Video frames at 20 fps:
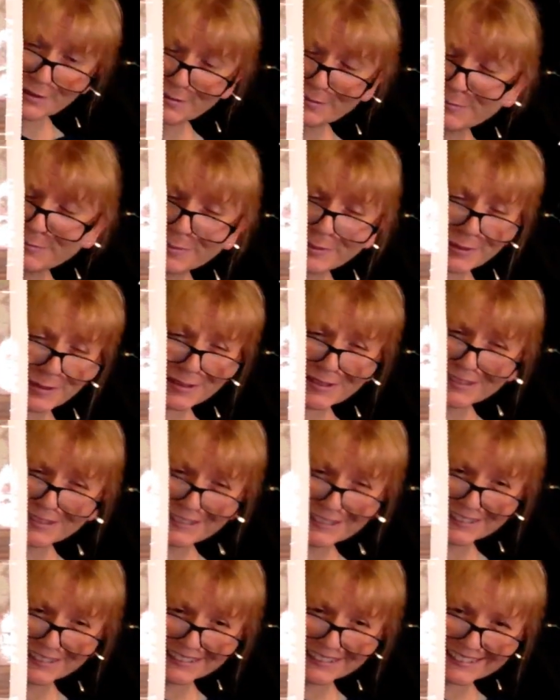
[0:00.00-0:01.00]
a
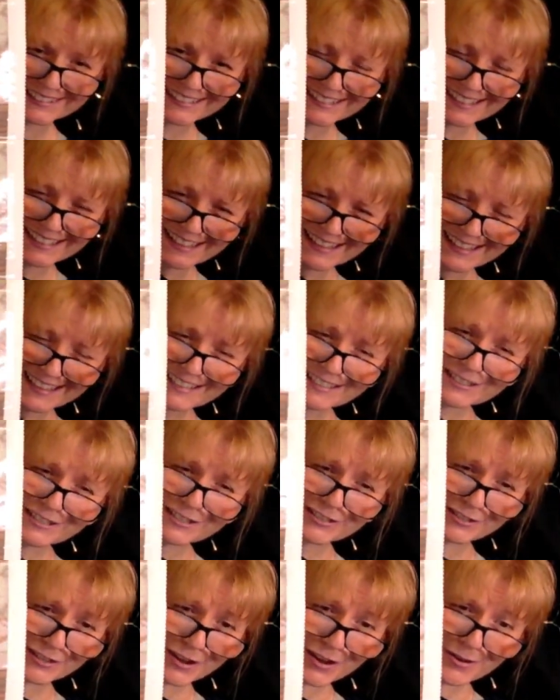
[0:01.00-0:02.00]
book.
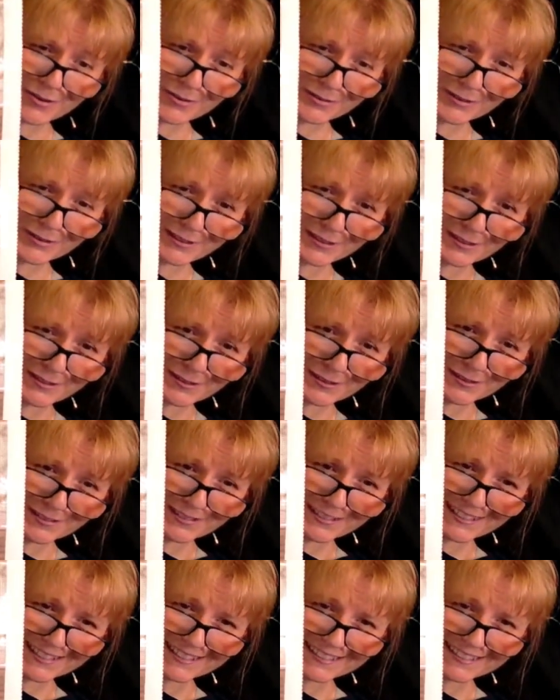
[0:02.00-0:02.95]
So cute.